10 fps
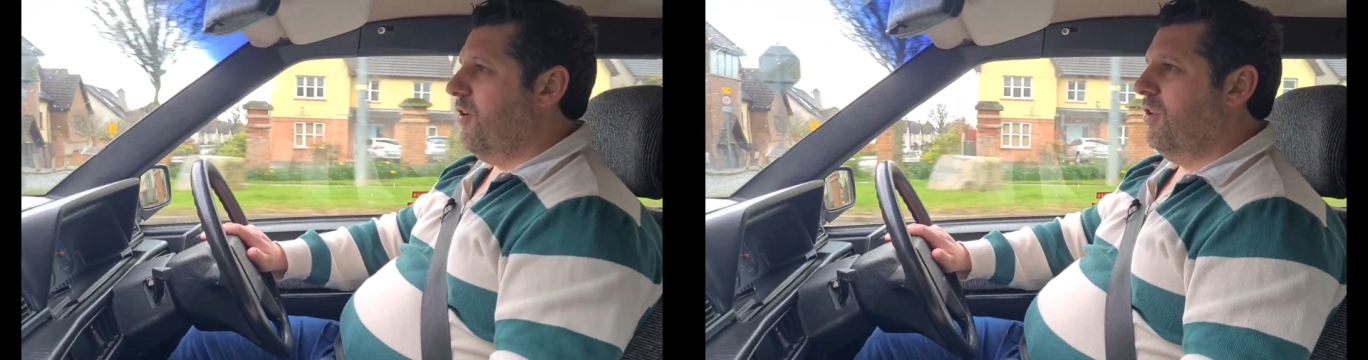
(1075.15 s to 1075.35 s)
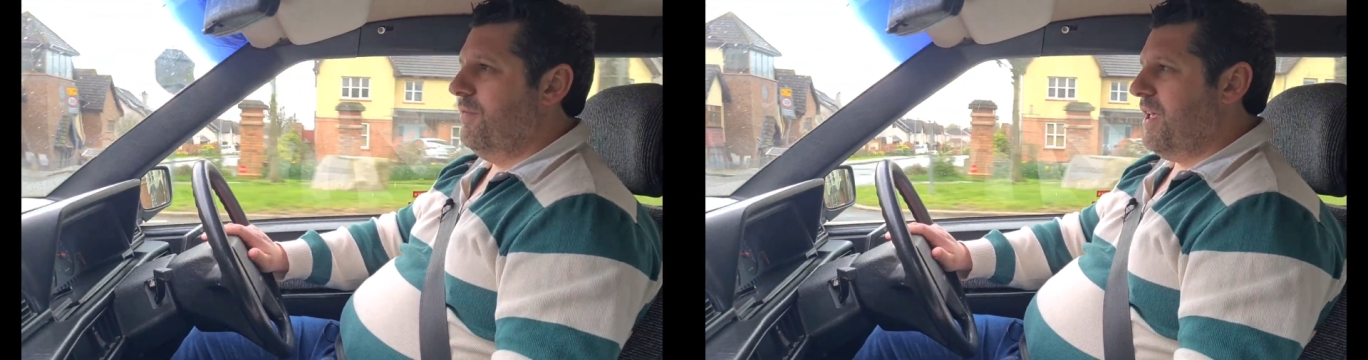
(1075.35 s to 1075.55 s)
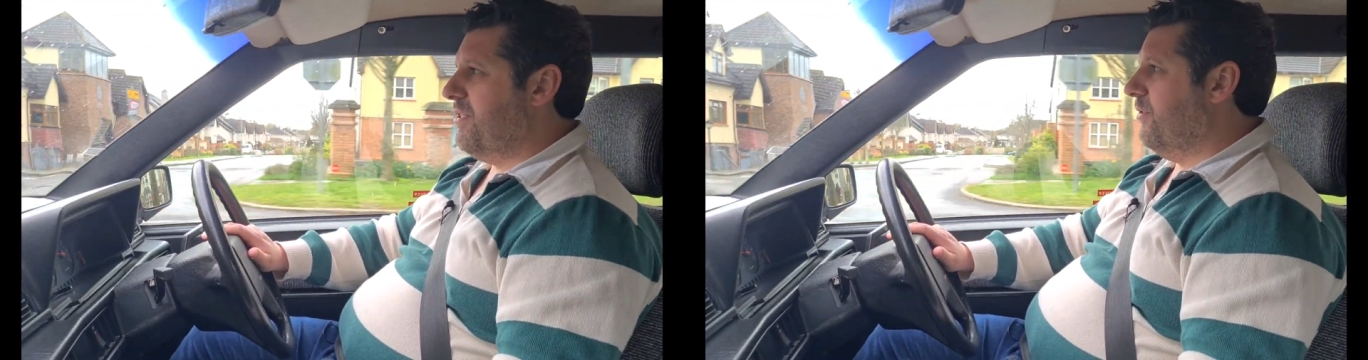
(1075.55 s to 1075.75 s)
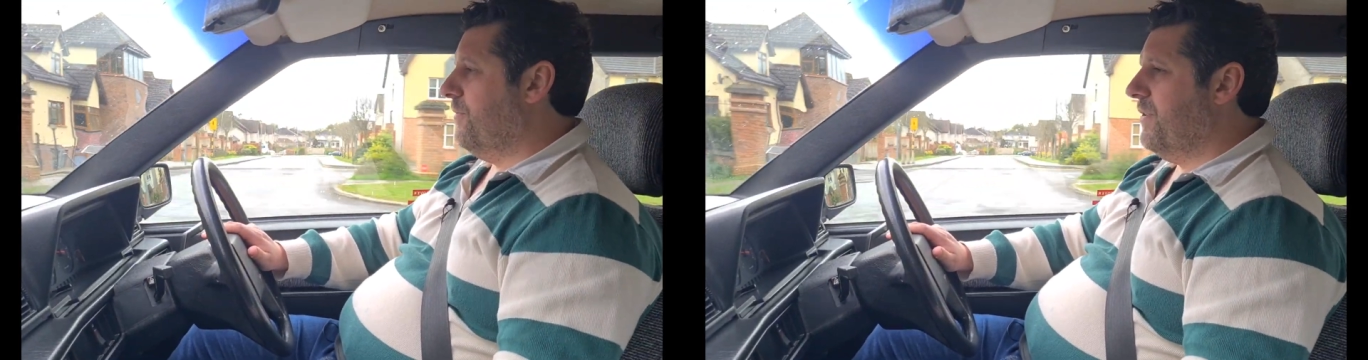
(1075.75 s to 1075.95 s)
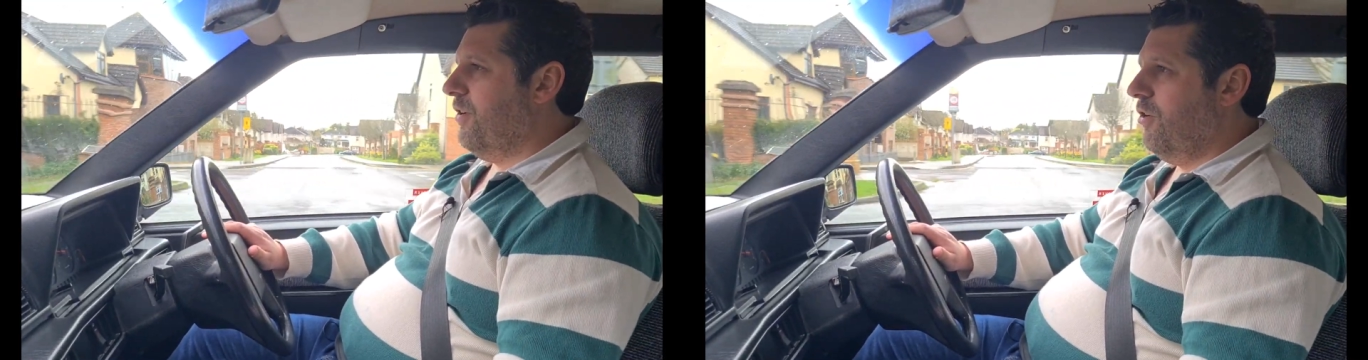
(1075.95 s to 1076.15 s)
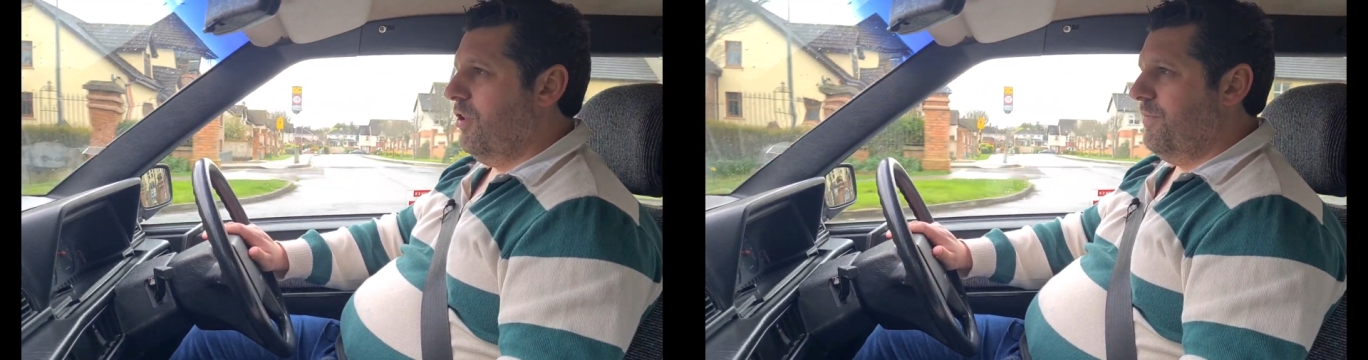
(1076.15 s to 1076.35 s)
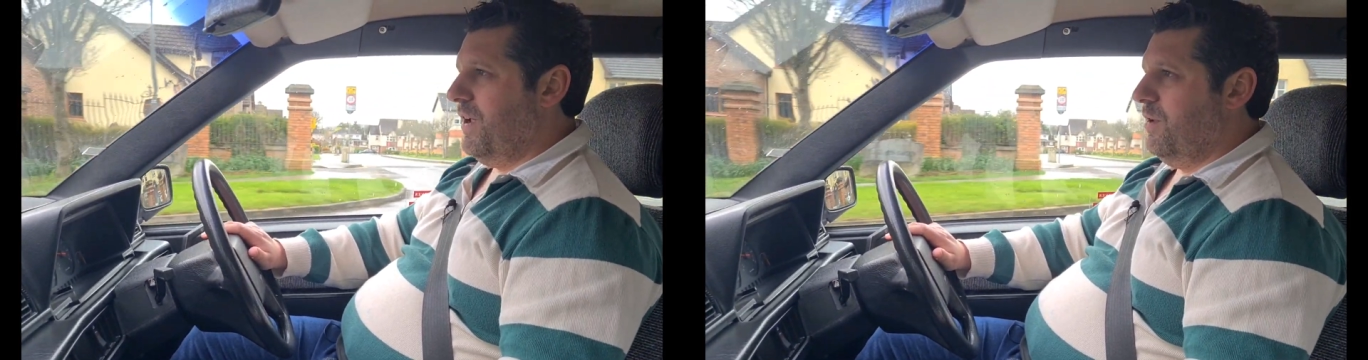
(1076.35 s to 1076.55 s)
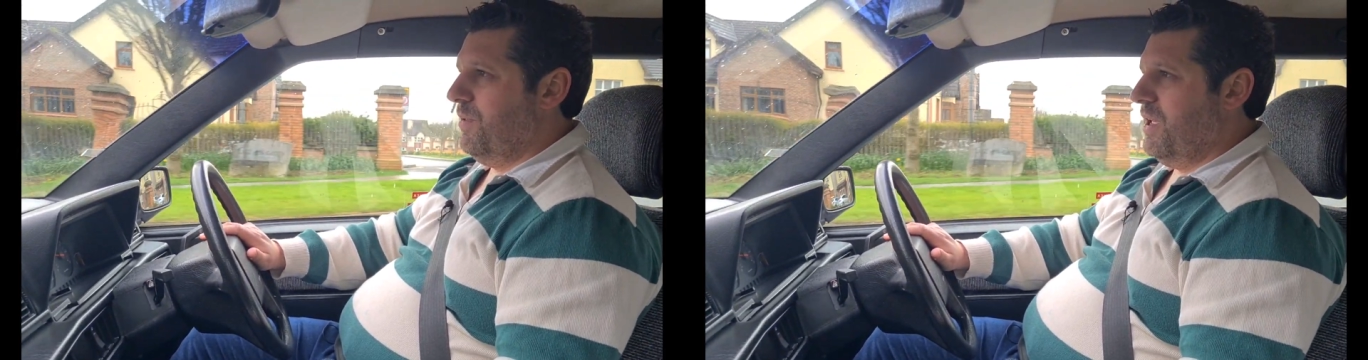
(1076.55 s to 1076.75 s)
All of that stuff is all
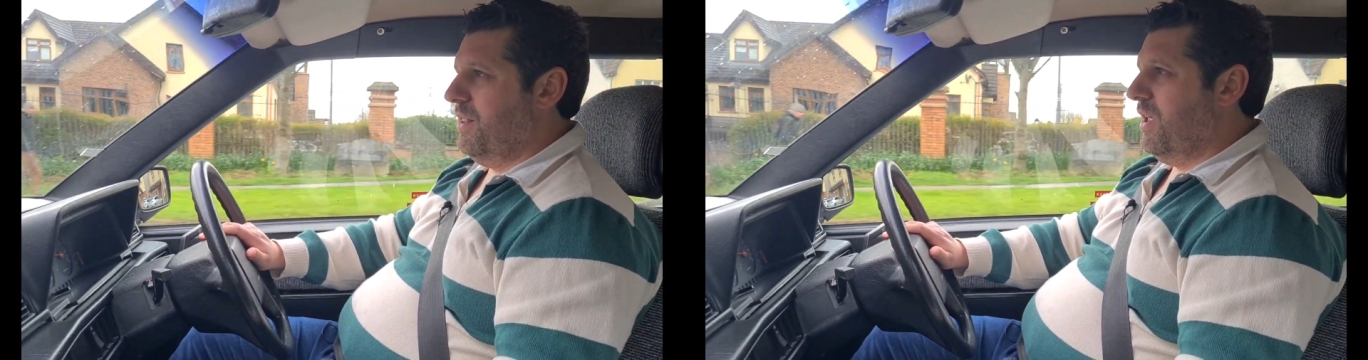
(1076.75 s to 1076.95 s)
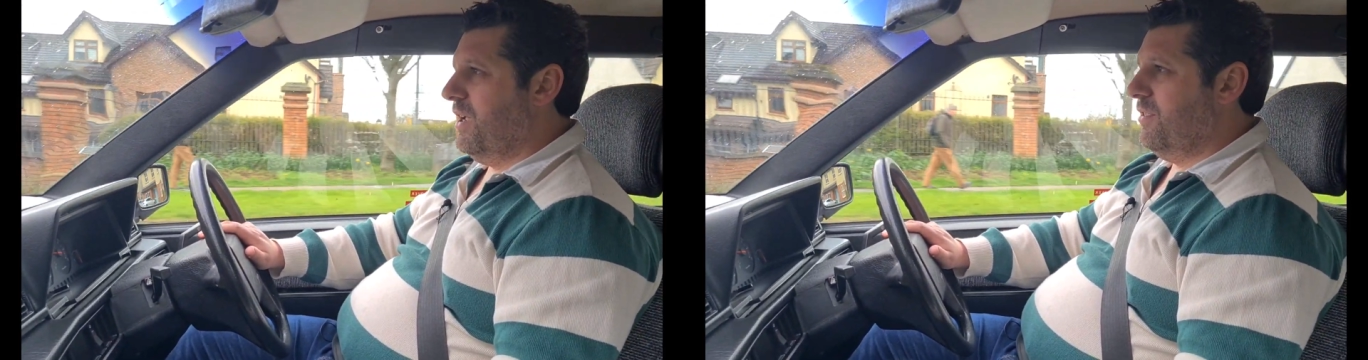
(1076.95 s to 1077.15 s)
available online.